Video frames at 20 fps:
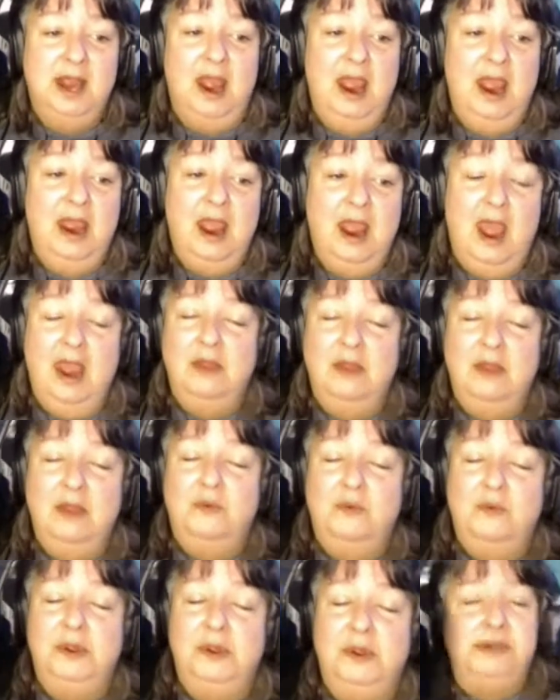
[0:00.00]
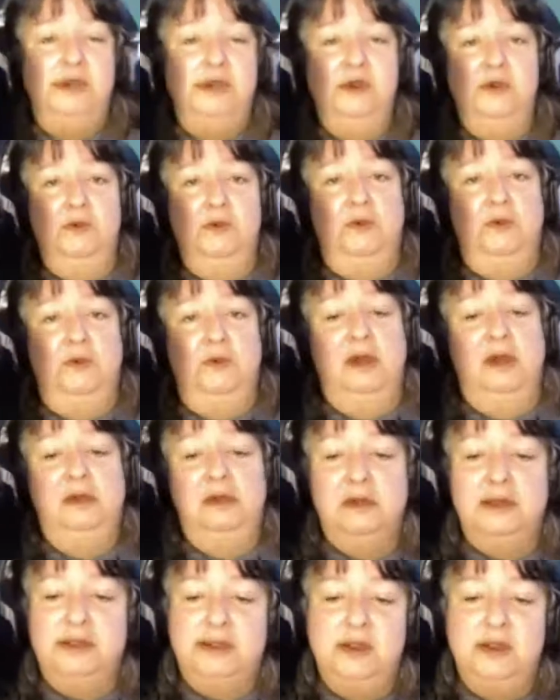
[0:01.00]
I wish too.
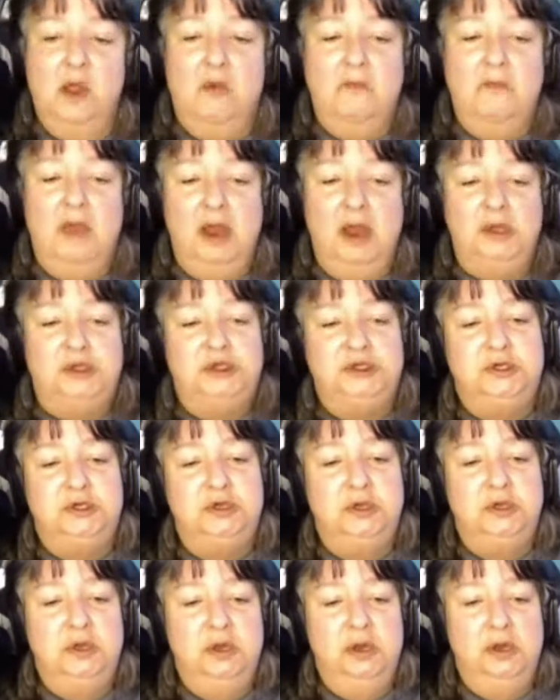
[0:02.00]
There's so much,